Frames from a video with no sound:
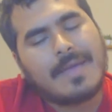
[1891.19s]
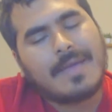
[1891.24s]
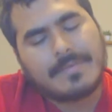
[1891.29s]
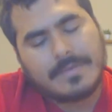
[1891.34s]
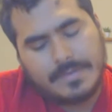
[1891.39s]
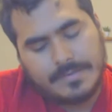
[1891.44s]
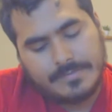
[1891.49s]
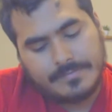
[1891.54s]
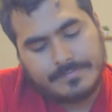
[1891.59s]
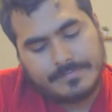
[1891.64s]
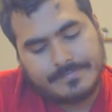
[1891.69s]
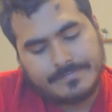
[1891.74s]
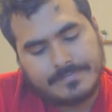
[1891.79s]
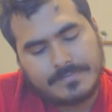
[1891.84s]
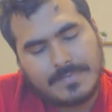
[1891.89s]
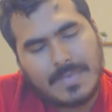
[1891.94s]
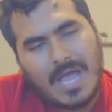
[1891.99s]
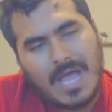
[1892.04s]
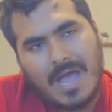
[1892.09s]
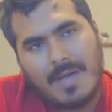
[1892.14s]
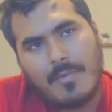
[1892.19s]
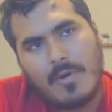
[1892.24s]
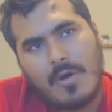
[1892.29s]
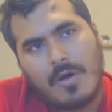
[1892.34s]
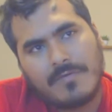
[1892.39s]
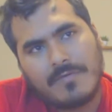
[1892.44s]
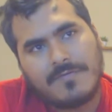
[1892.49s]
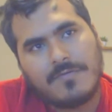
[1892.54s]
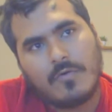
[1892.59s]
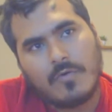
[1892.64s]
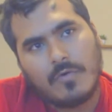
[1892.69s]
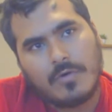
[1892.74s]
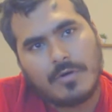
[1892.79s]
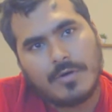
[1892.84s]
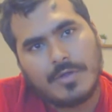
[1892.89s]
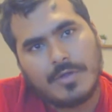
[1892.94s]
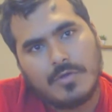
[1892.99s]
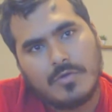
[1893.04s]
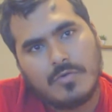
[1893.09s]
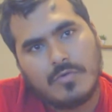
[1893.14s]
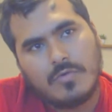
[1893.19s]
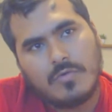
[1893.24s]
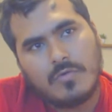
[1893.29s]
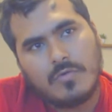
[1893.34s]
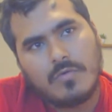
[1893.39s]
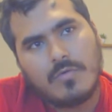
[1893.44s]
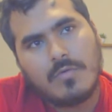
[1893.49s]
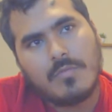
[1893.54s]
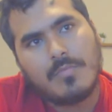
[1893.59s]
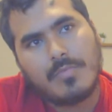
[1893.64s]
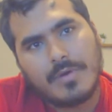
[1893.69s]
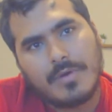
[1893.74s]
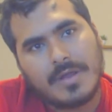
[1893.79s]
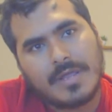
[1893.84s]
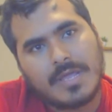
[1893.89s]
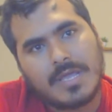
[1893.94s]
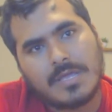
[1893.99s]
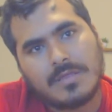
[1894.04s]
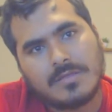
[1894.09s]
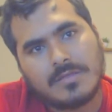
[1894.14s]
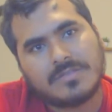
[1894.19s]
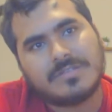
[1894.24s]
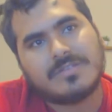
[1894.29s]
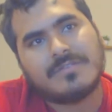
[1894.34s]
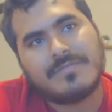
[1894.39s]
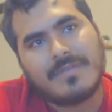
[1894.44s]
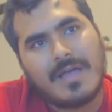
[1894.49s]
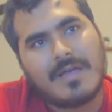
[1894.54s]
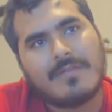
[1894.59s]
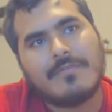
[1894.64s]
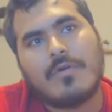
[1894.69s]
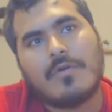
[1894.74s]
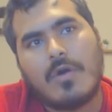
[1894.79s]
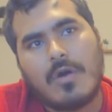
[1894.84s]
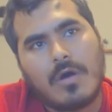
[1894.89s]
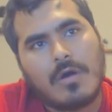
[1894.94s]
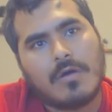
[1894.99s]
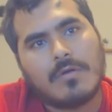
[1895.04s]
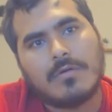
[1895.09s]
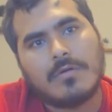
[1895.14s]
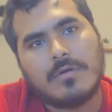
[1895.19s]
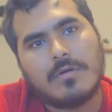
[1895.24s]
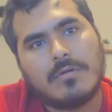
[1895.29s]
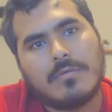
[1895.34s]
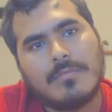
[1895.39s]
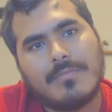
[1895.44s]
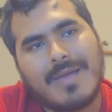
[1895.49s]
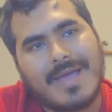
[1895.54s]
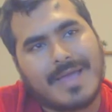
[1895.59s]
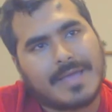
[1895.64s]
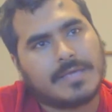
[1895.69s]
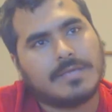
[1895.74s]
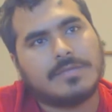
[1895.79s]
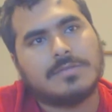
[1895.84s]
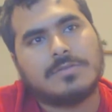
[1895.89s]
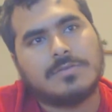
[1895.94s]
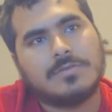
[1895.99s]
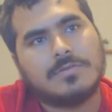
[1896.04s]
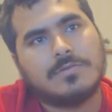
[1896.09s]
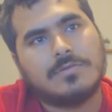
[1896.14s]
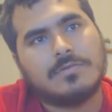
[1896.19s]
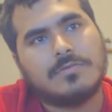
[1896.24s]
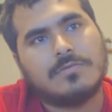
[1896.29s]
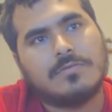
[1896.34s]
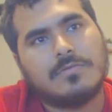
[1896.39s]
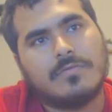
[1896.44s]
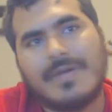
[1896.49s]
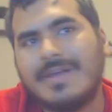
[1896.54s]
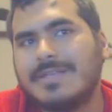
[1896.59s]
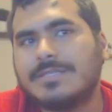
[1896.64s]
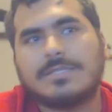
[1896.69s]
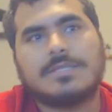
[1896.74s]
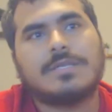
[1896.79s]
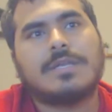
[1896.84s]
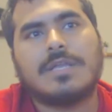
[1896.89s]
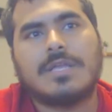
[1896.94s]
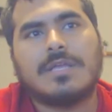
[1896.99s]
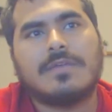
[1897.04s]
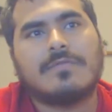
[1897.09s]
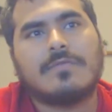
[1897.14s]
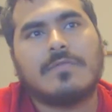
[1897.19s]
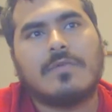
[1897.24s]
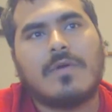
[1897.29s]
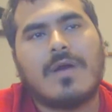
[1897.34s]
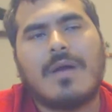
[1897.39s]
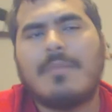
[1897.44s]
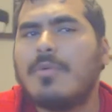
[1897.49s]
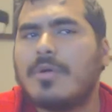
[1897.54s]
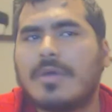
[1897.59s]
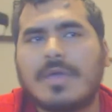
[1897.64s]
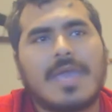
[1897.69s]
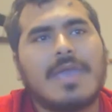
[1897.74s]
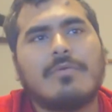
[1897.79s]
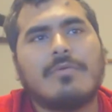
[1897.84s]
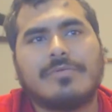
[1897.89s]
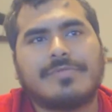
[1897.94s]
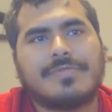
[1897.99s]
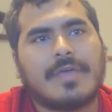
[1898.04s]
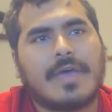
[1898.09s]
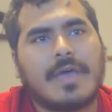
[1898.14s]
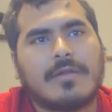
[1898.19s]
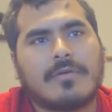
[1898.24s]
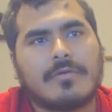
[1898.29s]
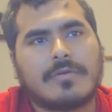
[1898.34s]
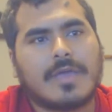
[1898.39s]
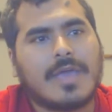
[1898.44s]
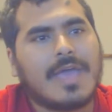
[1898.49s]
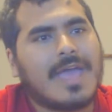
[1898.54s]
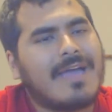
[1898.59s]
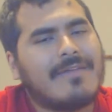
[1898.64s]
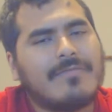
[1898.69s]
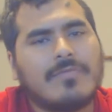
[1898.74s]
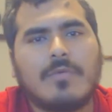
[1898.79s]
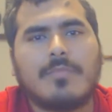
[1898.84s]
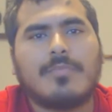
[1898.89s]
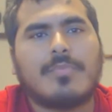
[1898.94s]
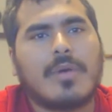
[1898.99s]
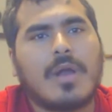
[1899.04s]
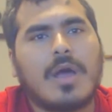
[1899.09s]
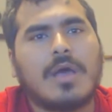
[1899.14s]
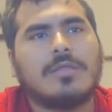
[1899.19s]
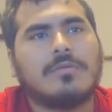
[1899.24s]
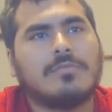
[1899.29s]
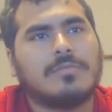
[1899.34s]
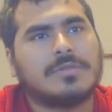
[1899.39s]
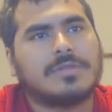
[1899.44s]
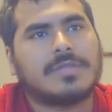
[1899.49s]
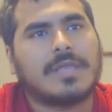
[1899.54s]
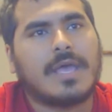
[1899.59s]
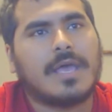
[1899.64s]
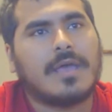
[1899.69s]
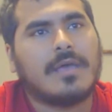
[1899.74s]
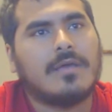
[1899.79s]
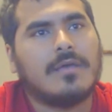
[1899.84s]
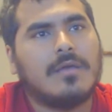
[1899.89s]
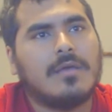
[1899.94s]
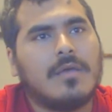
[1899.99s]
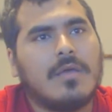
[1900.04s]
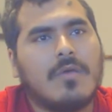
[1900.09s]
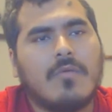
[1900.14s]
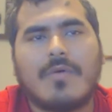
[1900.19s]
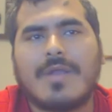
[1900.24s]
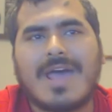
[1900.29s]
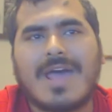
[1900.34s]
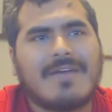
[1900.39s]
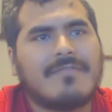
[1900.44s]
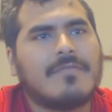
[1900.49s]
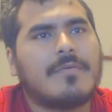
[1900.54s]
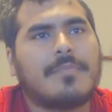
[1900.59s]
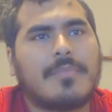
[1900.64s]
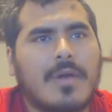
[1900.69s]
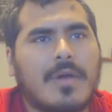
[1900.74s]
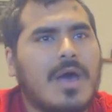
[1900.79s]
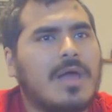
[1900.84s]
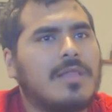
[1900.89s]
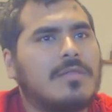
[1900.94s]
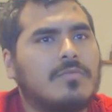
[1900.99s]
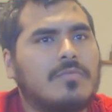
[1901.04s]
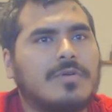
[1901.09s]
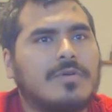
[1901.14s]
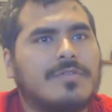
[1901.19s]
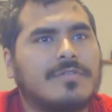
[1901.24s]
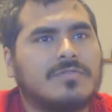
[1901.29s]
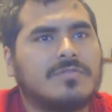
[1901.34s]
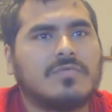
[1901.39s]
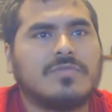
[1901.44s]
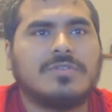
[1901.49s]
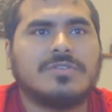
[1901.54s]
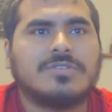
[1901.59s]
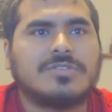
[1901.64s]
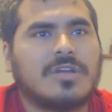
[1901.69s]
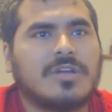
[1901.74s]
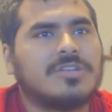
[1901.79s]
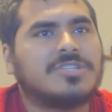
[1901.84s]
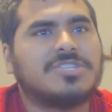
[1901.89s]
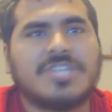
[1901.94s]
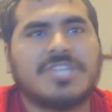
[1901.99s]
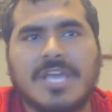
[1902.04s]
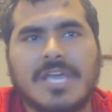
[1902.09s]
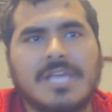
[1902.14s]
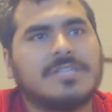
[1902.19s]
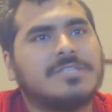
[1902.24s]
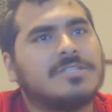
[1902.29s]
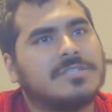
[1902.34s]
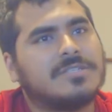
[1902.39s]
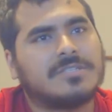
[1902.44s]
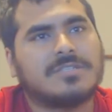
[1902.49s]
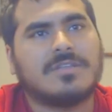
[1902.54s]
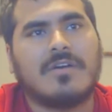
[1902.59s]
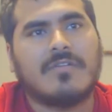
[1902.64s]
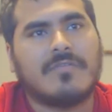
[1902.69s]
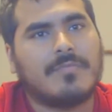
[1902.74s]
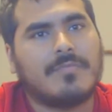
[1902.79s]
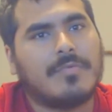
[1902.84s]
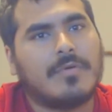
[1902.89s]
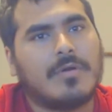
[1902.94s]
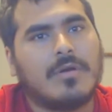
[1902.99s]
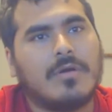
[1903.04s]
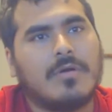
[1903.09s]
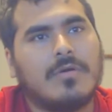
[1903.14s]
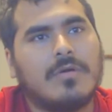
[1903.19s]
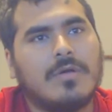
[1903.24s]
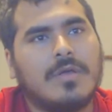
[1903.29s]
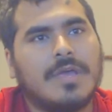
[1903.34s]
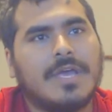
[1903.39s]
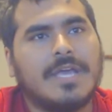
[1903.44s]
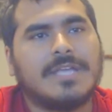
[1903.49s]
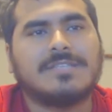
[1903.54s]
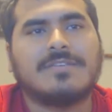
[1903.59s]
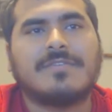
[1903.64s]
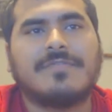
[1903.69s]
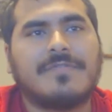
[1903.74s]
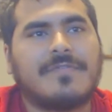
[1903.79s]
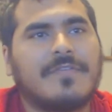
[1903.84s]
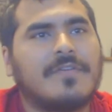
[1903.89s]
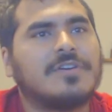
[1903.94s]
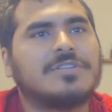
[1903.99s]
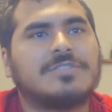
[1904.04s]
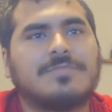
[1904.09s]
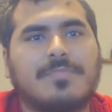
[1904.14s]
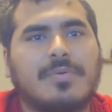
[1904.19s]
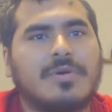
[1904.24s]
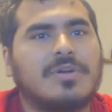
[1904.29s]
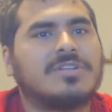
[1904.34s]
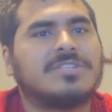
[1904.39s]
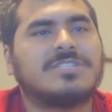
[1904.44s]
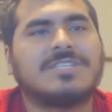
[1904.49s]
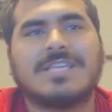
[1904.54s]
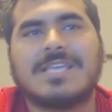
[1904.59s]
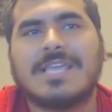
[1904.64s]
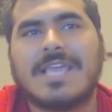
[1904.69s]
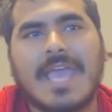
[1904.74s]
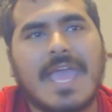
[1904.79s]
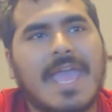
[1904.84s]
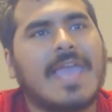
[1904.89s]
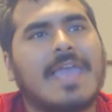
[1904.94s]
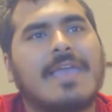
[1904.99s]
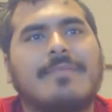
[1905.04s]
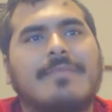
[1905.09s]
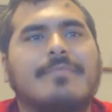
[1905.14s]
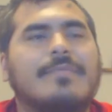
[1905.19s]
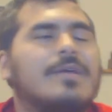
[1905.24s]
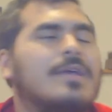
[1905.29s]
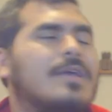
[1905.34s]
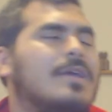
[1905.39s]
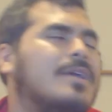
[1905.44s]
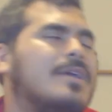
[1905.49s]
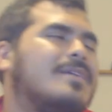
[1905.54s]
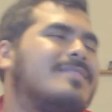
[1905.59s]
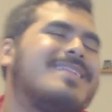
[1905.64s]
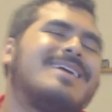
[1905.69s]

Capcom, I'm all for you bringing the survival horror back into Resident Evil. I'm okay with that, okay? I have no problem with that. What I have a problem with is when you start changing stuff, bro. It's a first-person game.